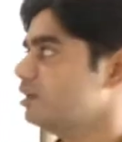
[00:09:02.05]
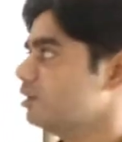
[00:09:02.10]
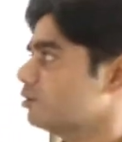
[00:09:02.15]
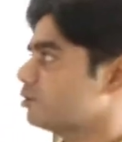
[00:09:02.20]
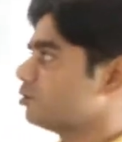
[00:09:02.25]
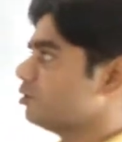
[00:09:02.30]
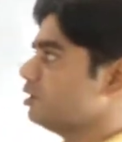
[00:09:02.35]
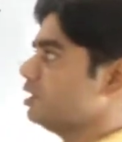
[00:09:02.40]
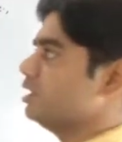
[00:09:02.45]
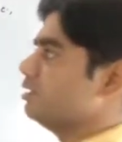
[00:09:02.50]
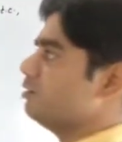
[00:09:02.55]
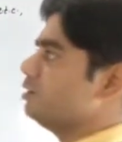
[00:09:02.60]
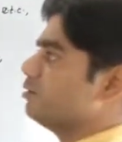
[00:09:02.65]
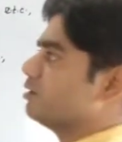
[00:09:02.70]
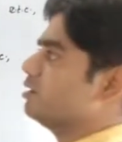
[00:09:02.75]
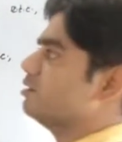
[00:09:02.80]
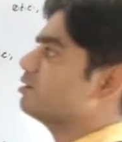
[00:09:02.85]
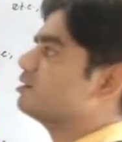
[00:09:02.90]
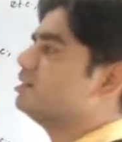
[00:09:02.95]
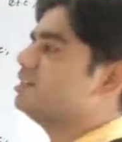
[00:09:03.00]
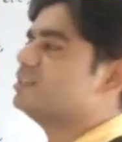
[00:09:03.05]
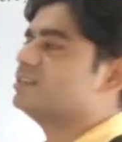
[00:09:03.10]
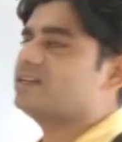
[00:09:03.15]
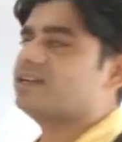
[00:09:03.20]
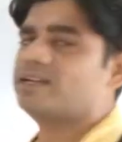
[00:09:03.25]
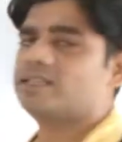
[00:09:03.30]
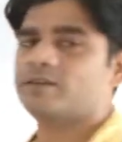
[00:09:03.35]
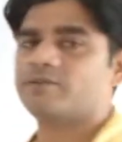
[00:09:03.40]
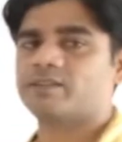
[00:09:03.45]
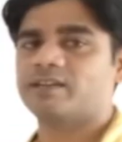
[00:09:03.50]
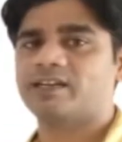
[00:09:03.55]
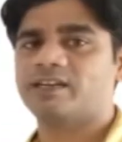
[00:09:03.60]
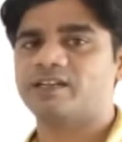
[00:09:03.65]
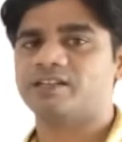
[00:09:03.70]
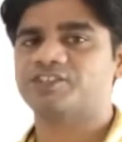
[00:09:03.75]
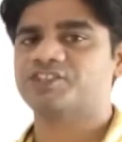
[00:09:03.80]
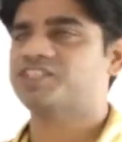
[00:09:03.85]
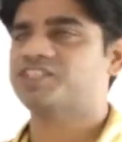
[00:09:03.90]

So here you can see that there is a letter